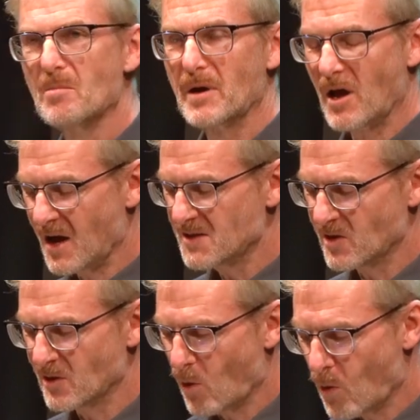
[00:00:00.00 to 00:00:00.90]
But
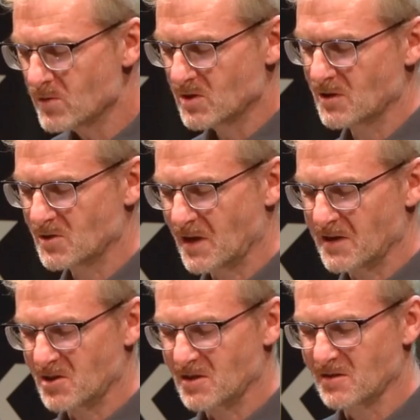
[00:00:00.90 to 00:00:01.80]
Isaac also
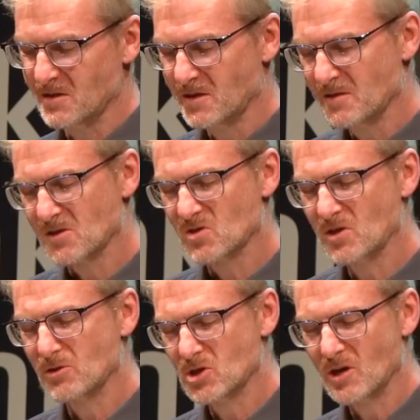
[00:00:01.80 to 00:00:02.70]
stated that
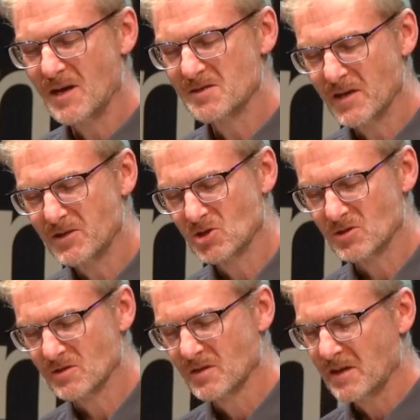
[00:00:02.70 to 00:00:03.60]

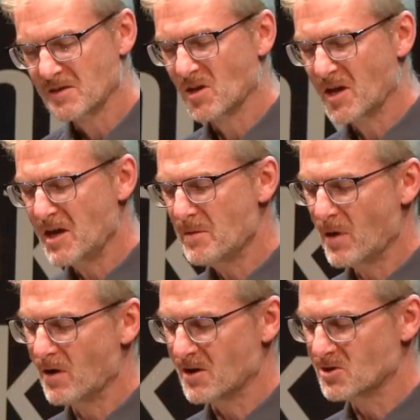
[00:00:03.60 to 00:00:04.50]
socialisation is a key
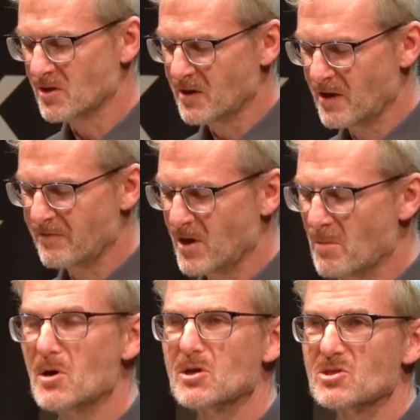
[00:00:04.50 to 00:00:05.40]
part of the
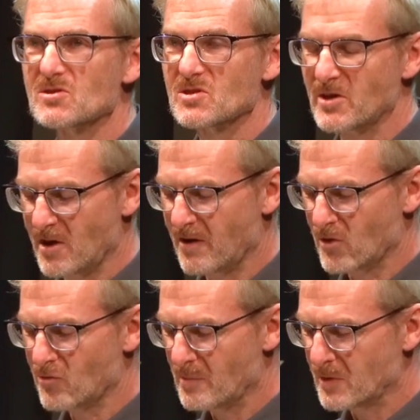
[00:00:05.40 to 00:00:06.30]
emergence of a
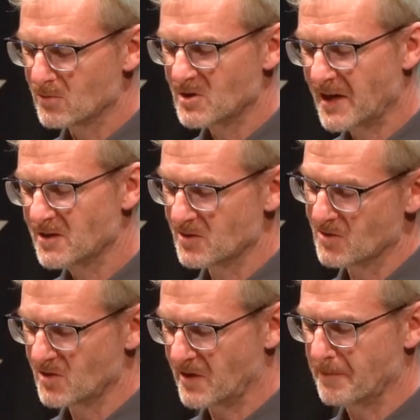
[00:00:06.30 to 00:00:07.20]
criminal
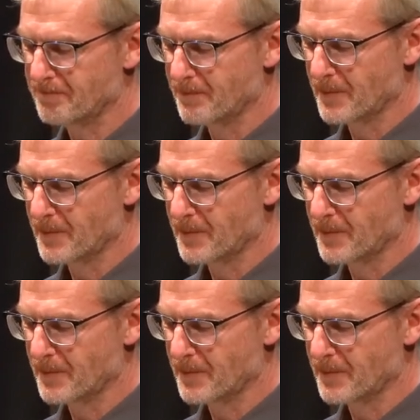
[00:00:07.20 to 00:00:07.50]
tendency.